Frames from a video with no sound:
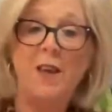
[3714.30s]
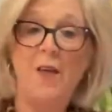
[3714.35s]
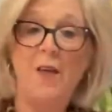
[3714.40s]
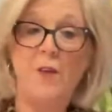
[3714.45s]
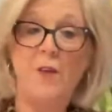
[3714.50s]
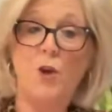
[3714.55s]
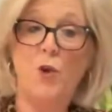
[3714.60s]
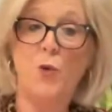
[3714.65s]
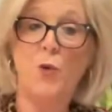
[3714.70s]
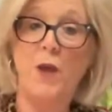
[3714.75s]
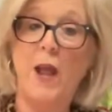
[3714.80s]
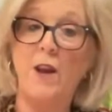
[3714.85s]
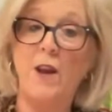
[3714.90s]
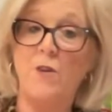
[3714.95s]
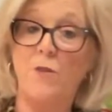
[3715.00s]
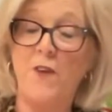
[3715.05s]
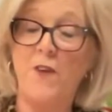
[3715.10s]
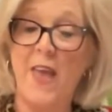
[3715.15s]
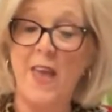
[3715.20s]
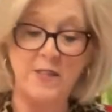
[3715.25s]
the
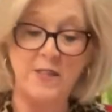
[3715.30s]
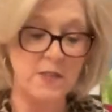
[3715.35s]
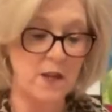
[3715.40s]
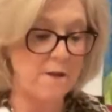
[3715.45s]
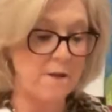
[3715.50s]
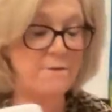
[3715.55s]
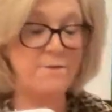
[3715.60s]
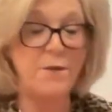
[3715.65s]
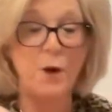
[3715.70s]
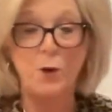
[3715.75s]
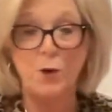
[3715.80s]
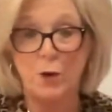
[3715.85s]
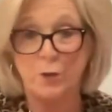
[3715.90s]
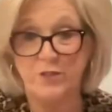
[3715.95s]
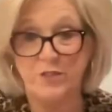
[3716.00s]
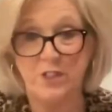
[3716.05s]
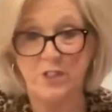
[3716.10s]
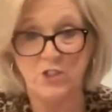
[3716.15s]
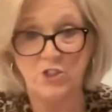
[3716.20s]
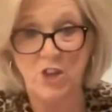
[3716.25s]
Creativate Photo
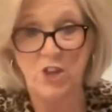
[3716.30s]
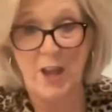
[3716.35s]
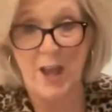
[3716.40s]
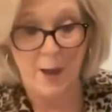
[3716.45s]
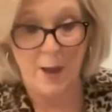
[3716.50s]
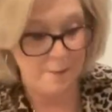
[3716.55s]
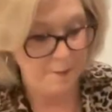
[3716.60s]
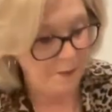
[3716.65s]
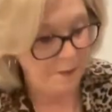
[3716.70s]
Stitch app.